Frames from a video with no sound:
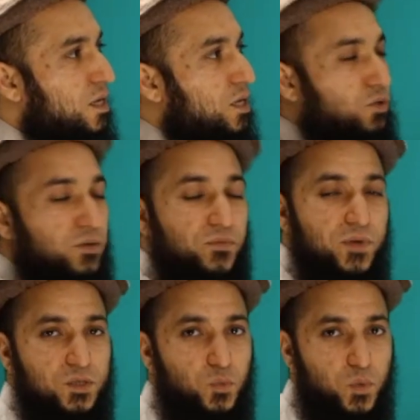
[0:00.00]
So the
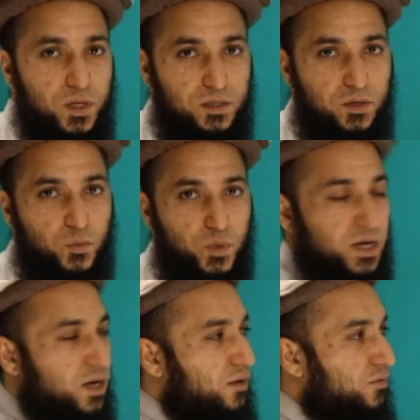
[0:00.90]
first word we
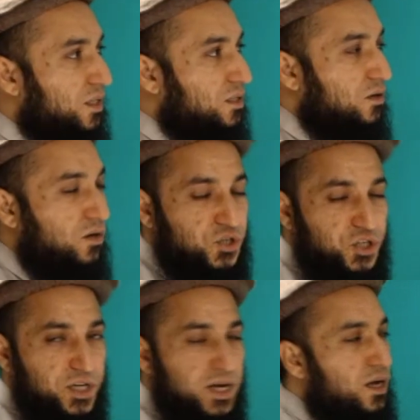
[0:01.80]
have is
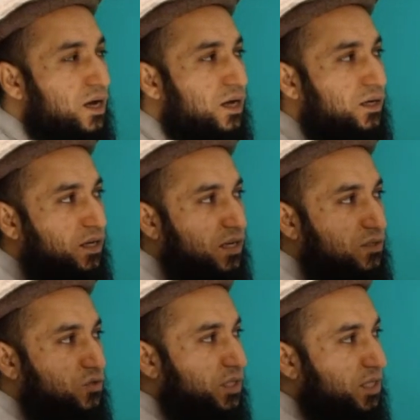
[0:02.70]
khashiyah, and it has
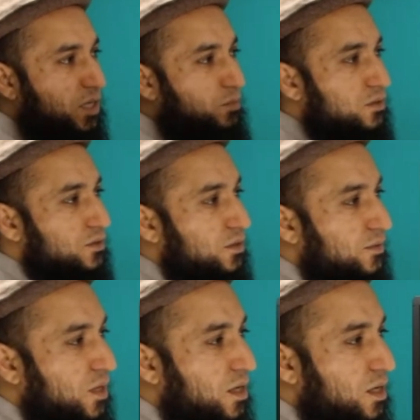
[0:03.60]
3 syllables.
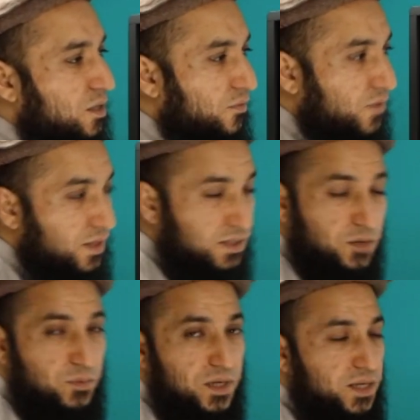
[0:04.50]
The first
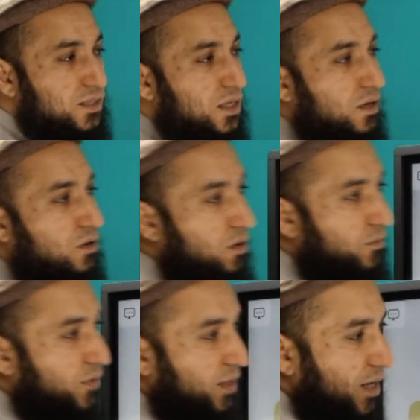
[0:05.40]
syllable is kha
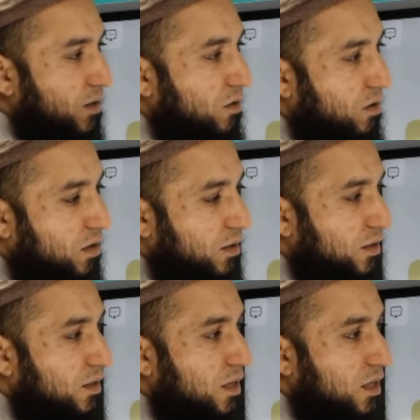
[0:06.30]
fatha kha.
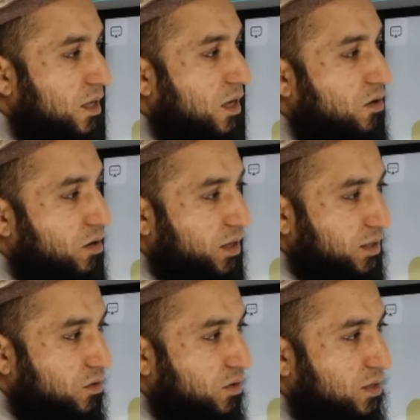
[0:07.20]
Kha is
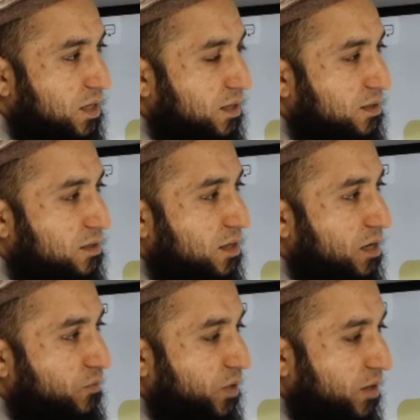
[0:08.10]
not silent,
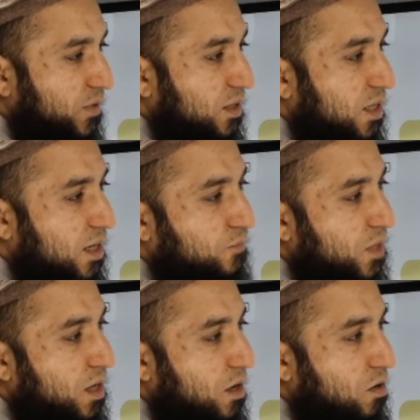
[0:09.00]
and we have fatha.
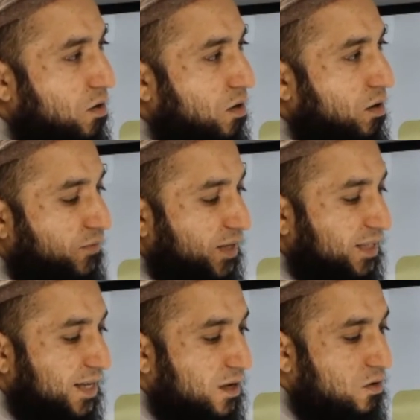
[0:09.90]
Kha
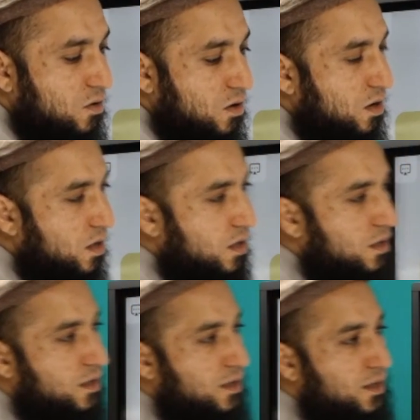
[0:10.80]
fatha kha.
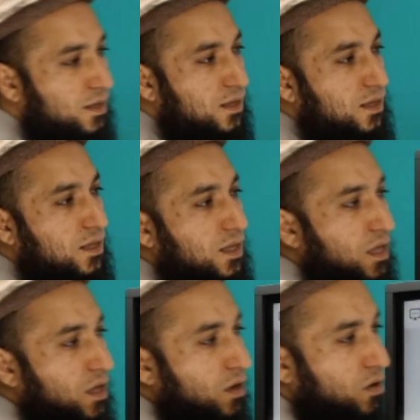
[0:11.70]

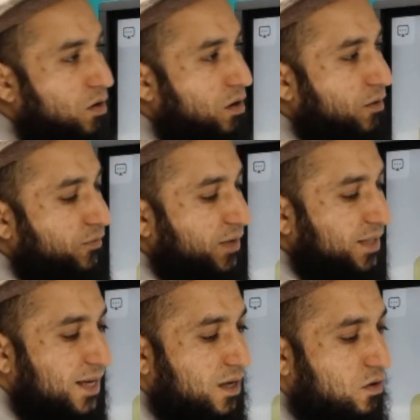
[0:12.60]
Kha
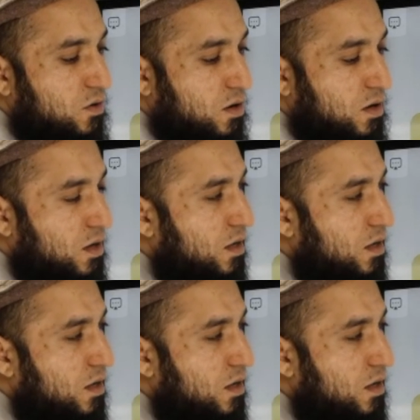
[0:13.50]
fatha kha.